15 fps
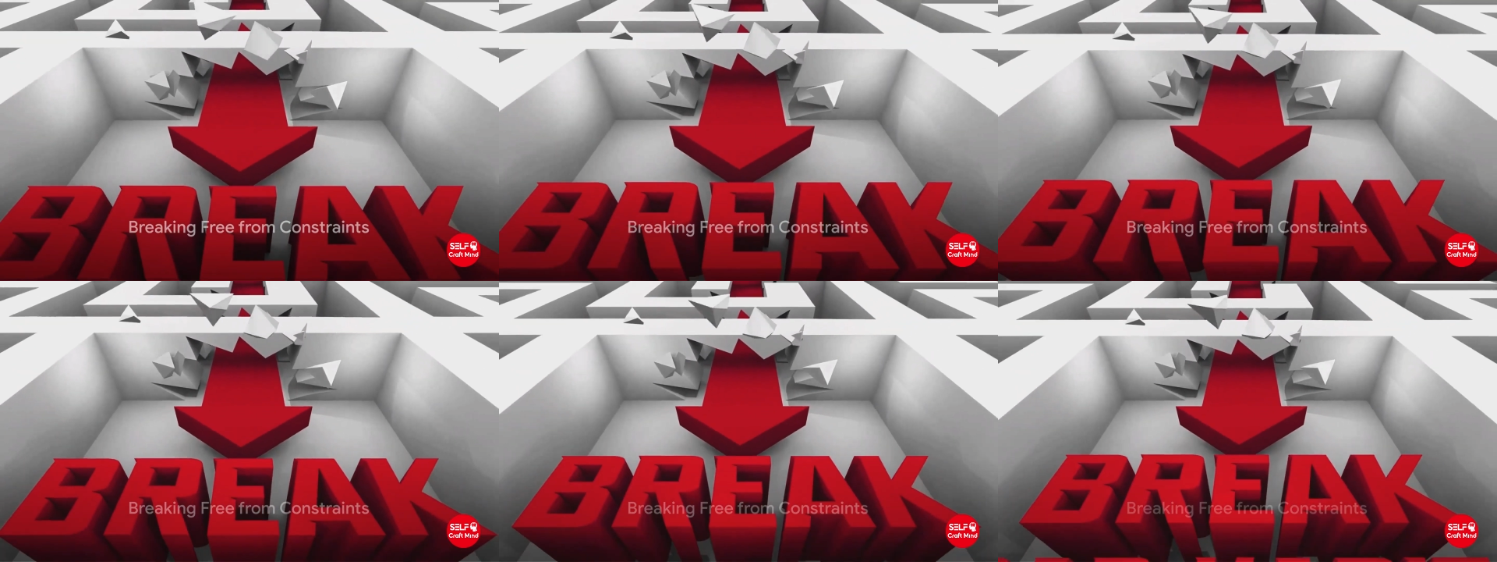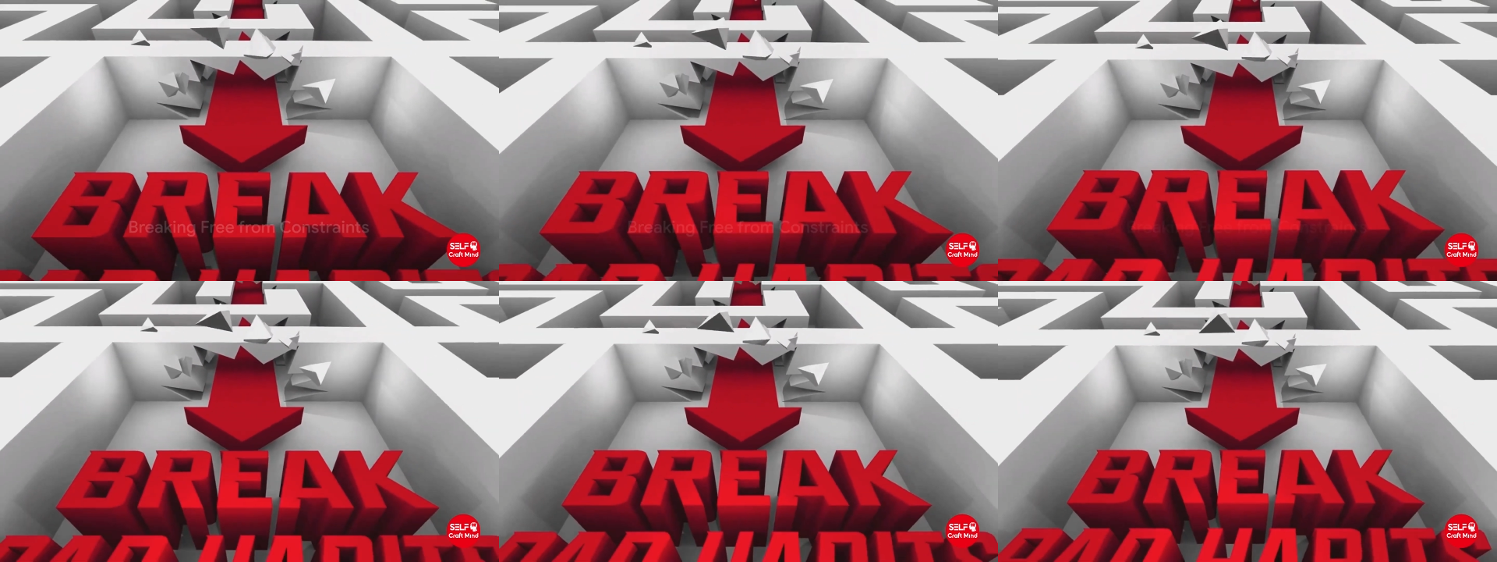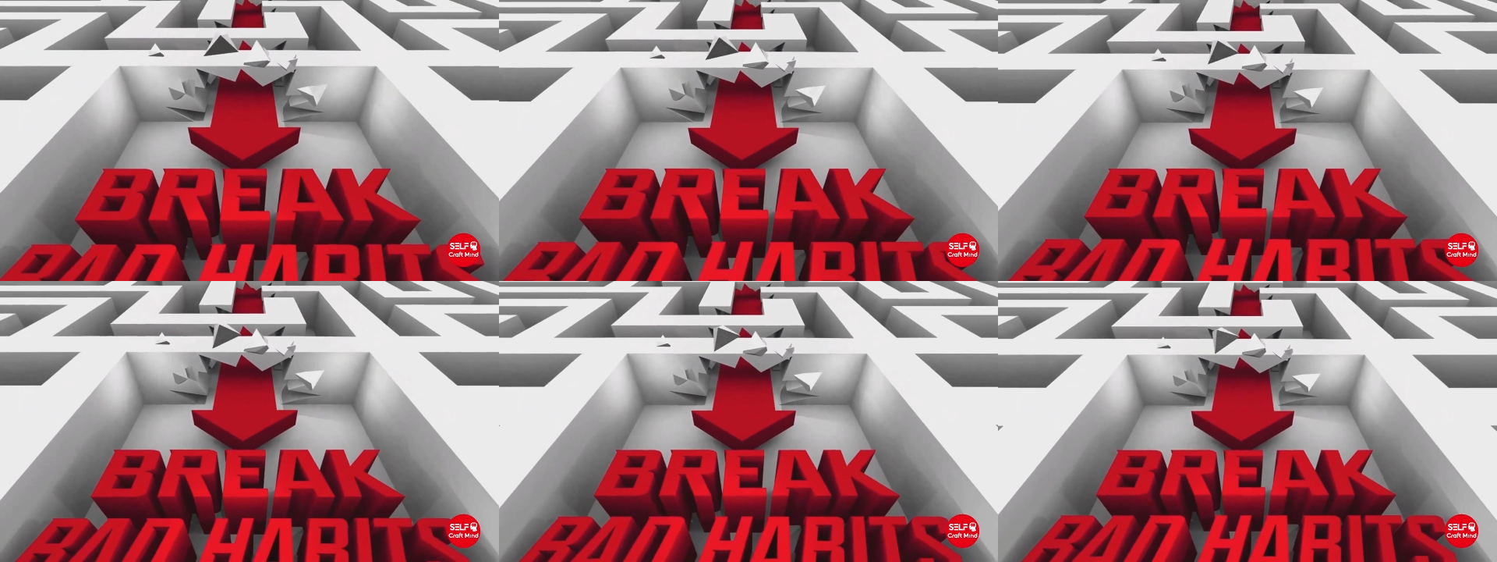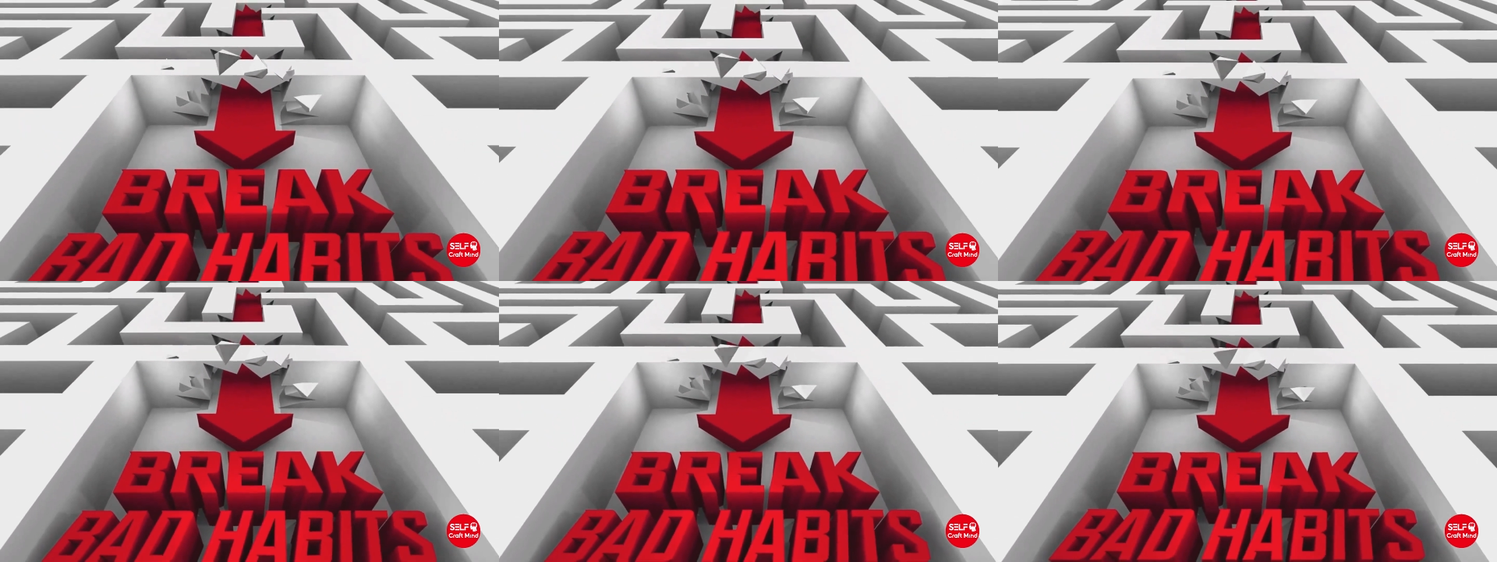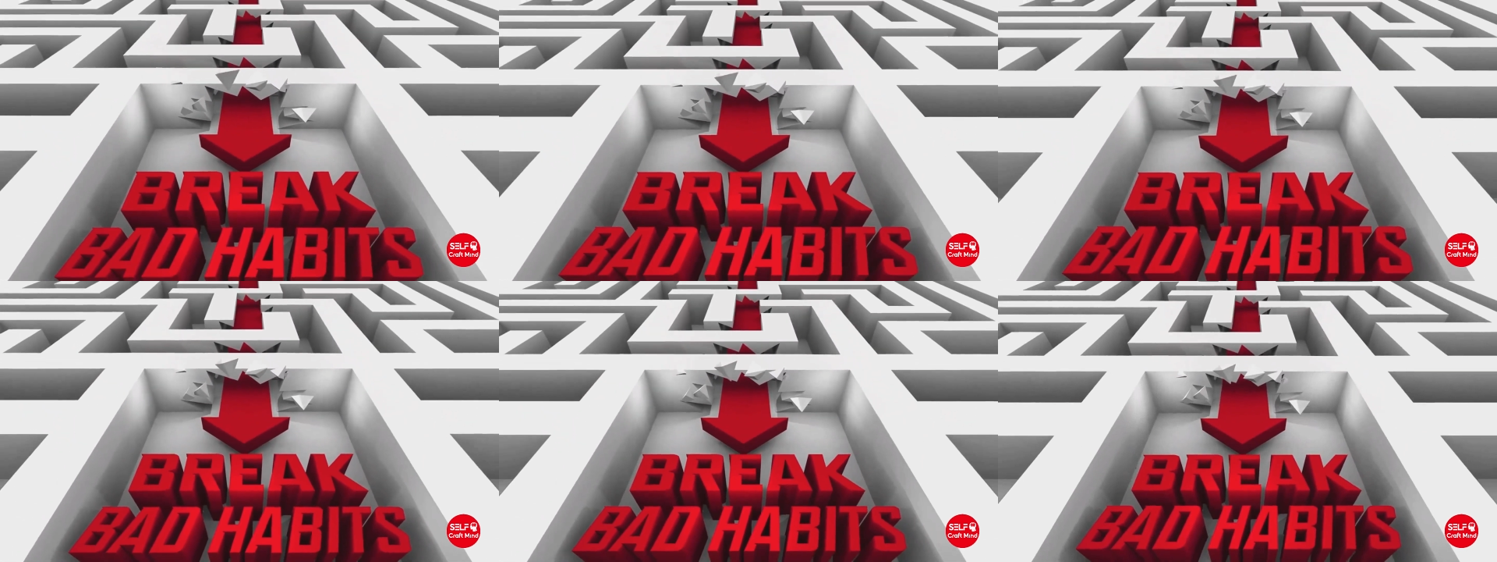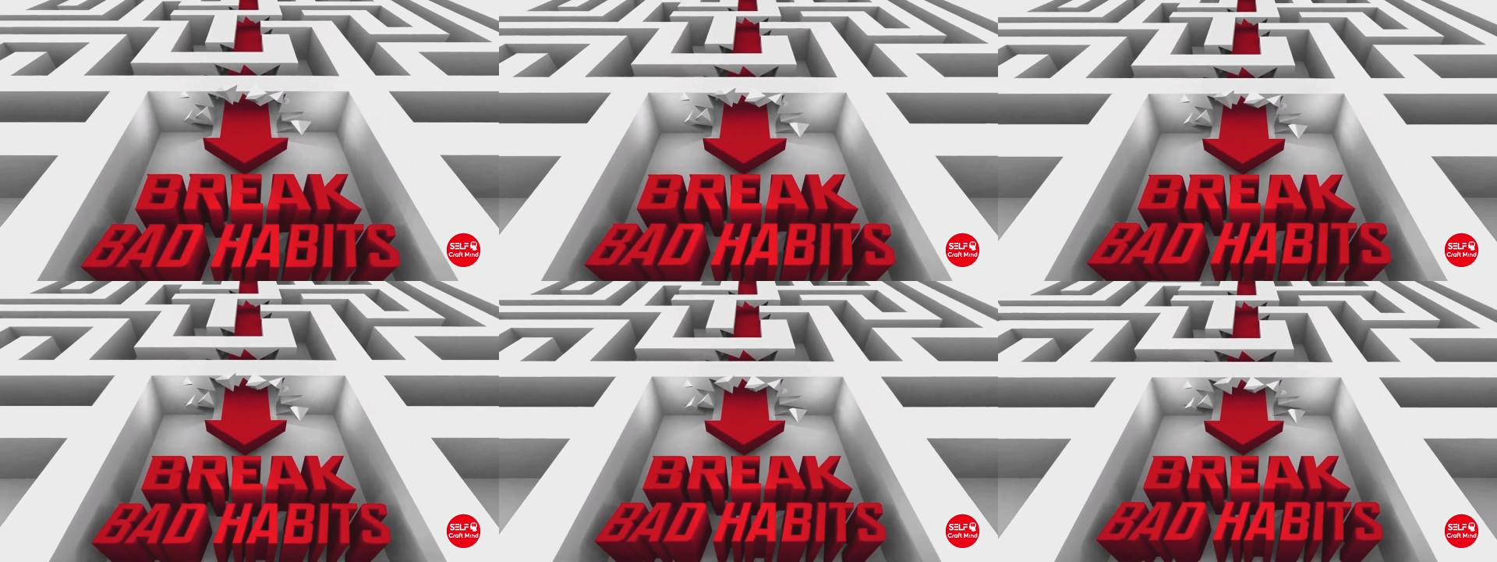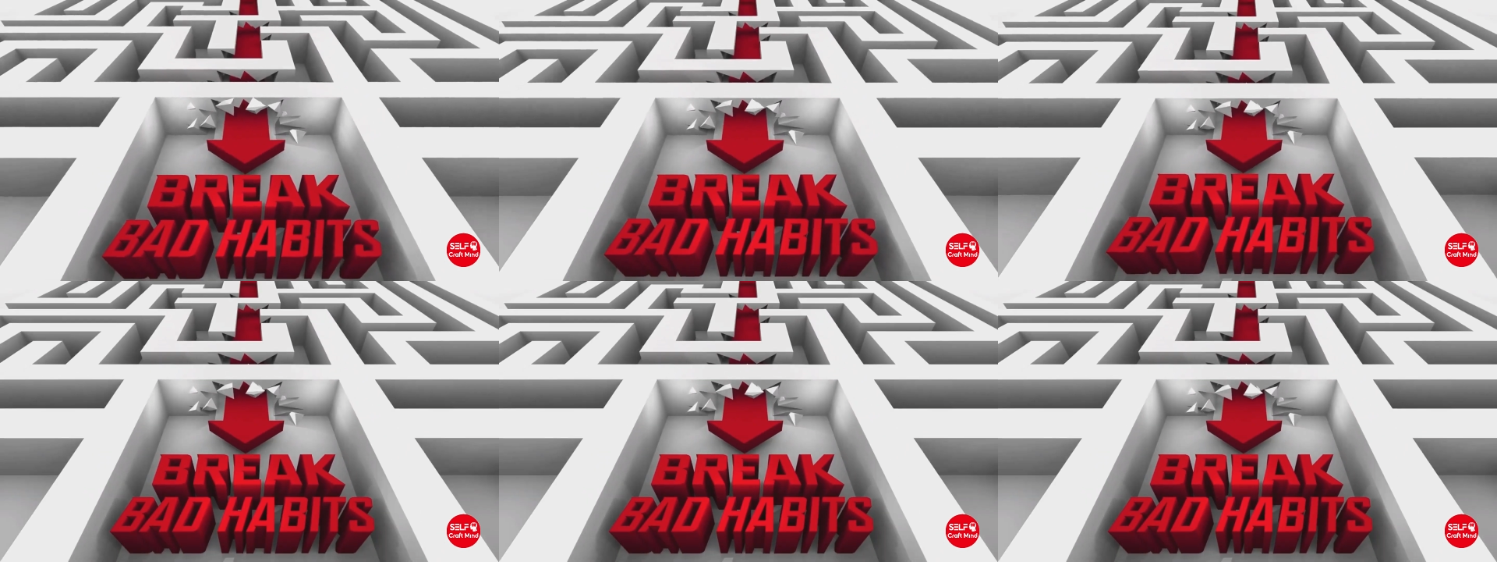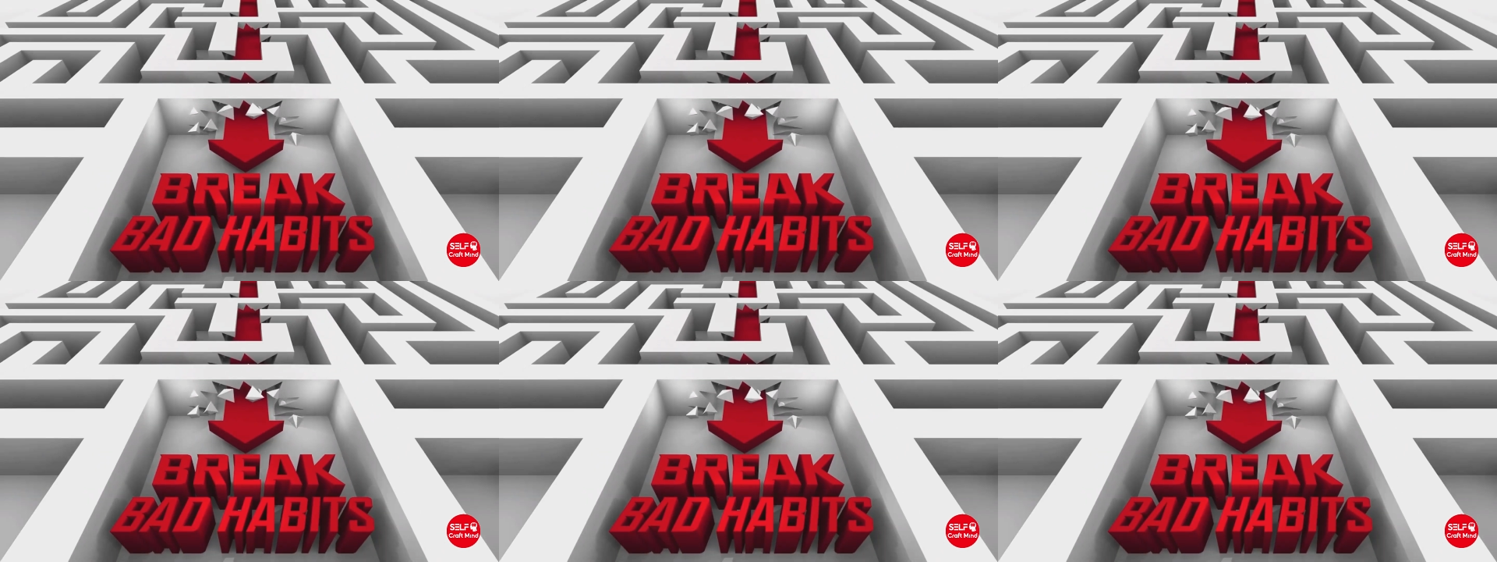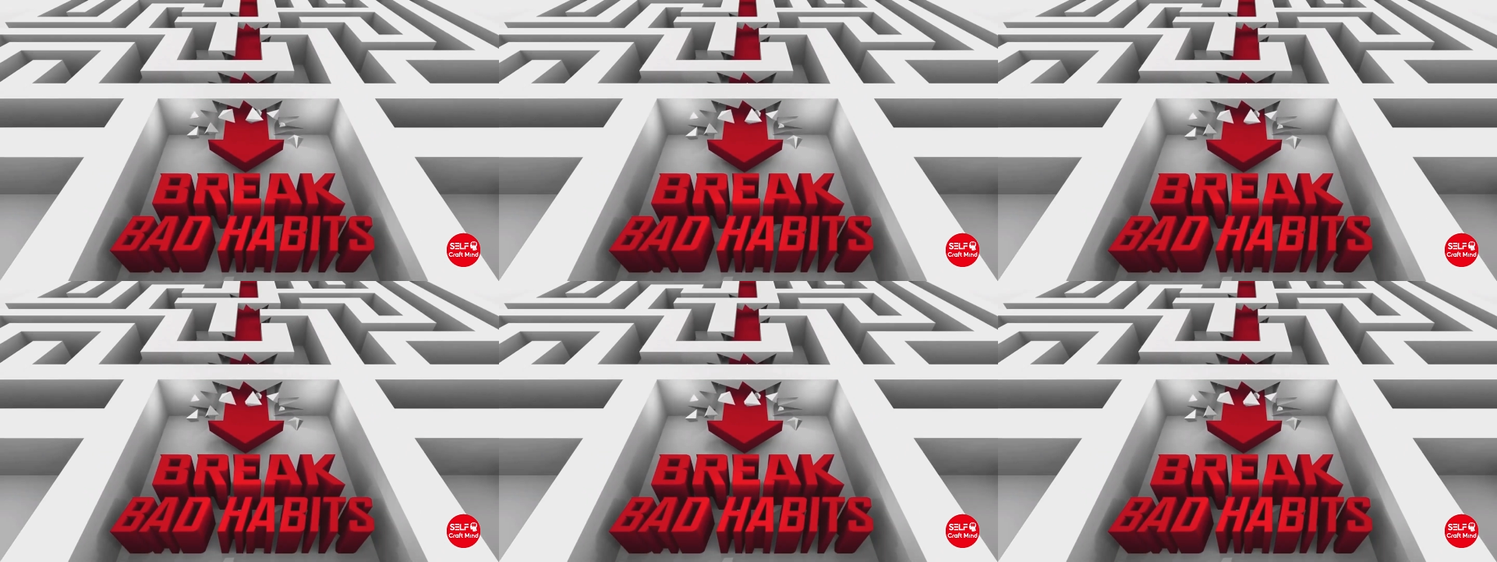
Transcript: No face is visible, so there are no lips to read.